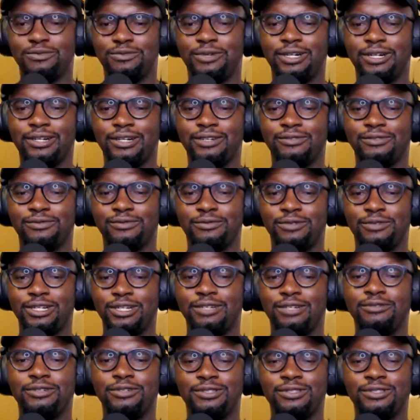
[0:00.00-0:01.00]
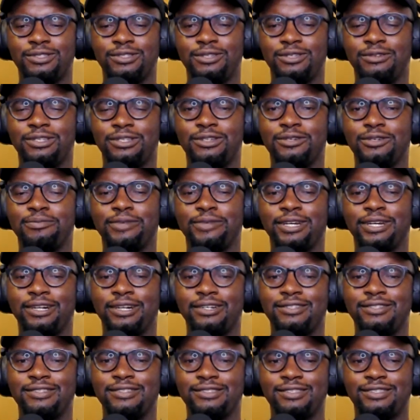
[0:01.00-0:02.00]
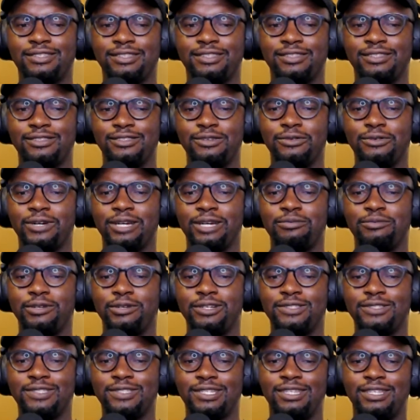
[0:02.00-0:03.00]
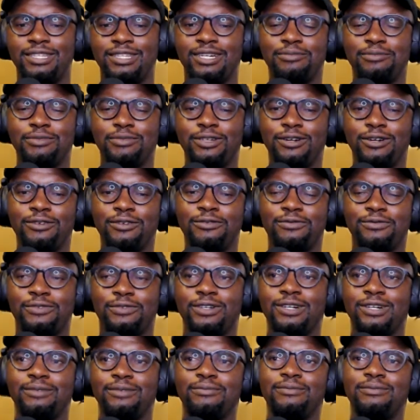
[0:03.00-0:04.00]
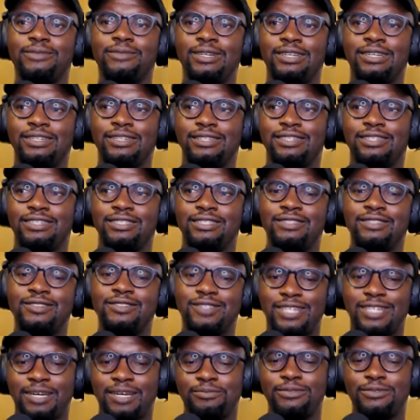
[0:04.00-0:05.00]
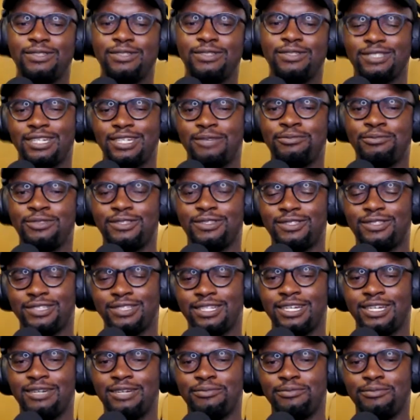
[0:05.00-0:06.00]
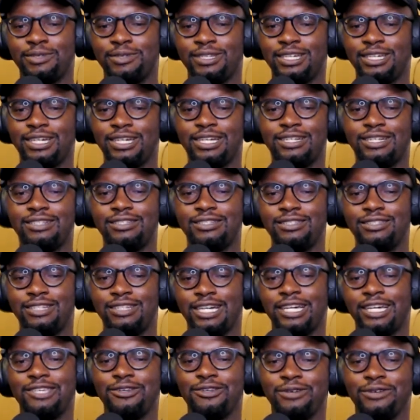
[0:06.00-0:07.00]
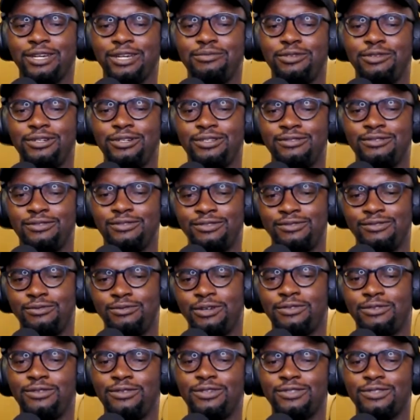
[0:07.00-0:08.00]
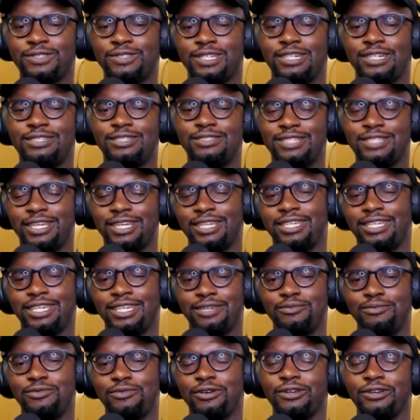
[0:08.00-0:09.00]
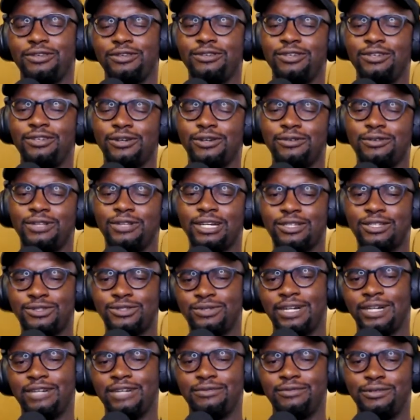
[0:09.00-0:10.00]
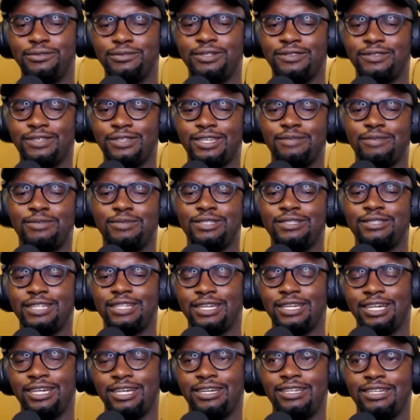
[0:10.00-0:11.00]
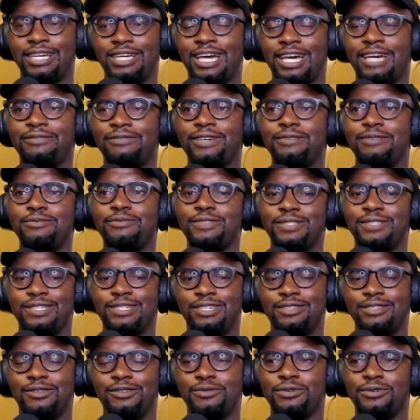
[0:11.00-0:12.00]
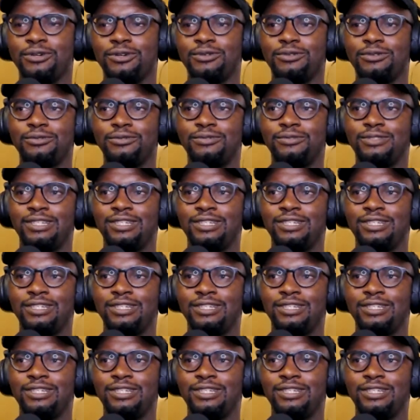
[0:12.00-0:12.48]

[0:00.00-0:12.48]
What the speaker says: where when it was you and your parents, you were able to see them go from step to step to step, and now you're able to with your son take him where you go, like travel with him and have him see the world